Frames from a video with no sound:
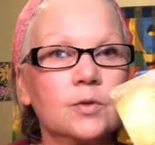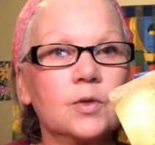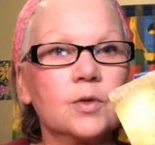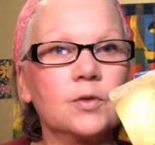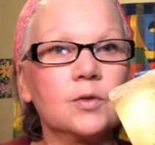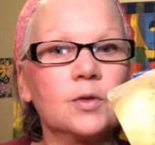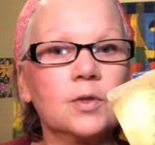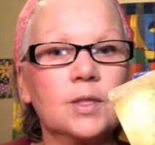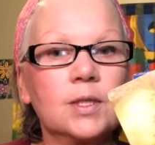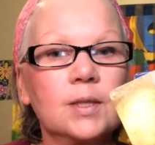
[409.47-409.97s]
So
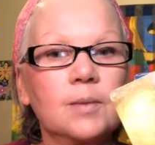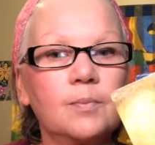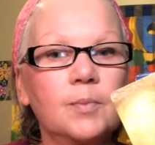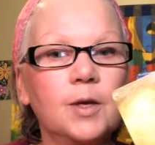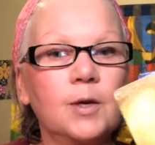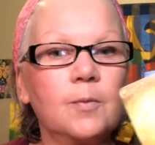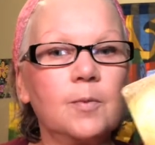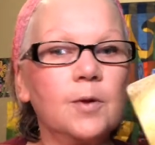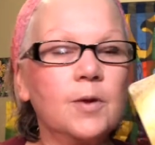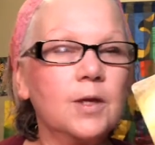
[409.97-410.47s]
there's some
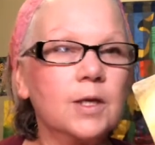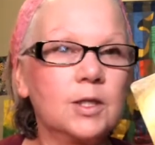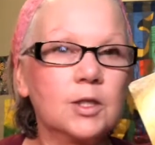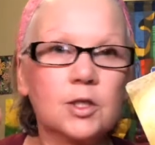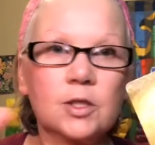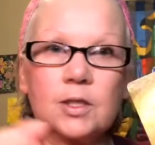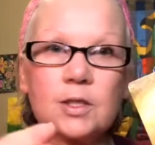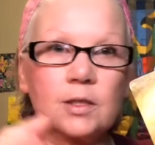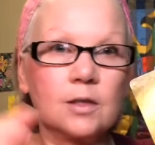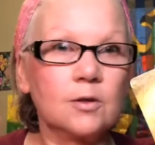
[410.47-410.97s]
people that
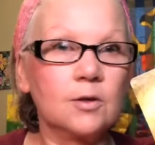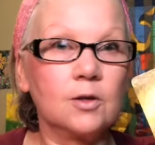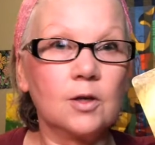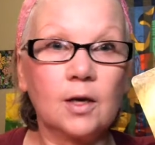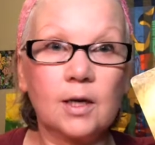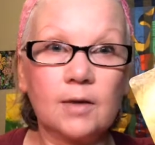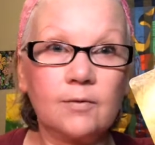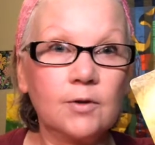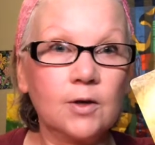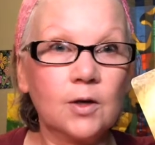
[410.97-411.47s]
just, they're
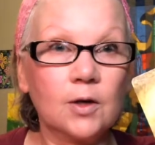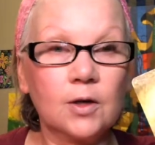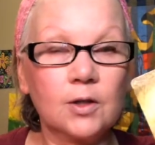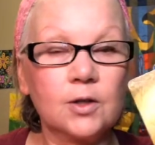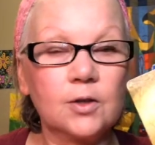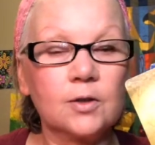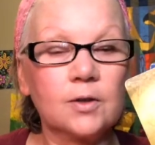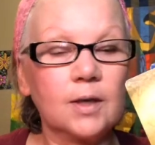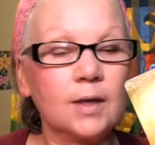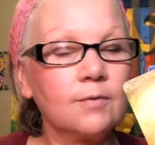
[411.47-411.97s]
not even on
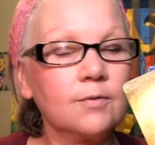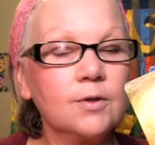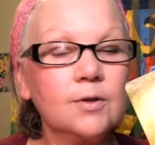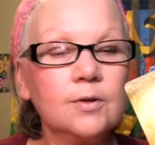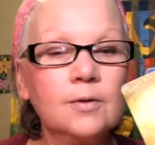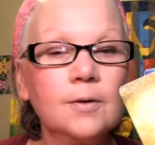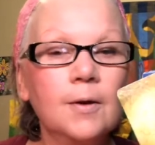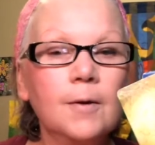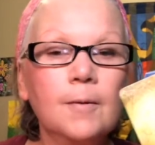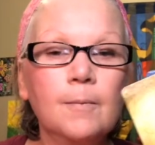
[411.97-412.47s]
your
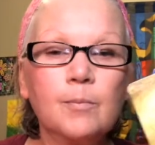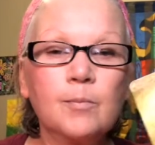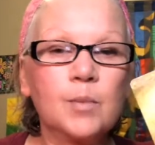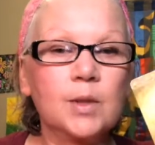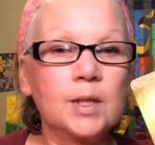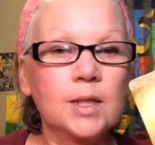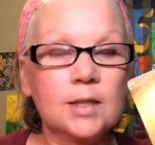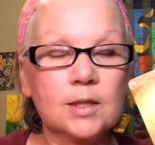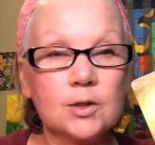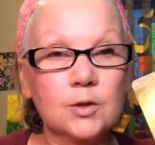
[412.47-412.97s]
level, but
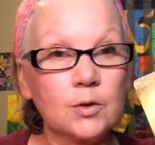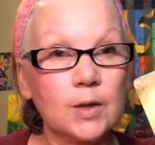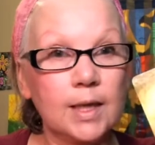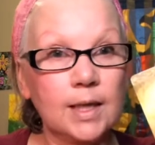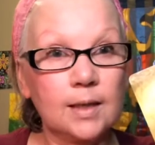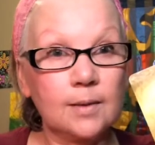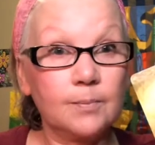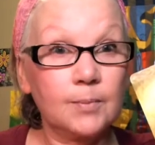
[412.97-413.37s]
that's okay.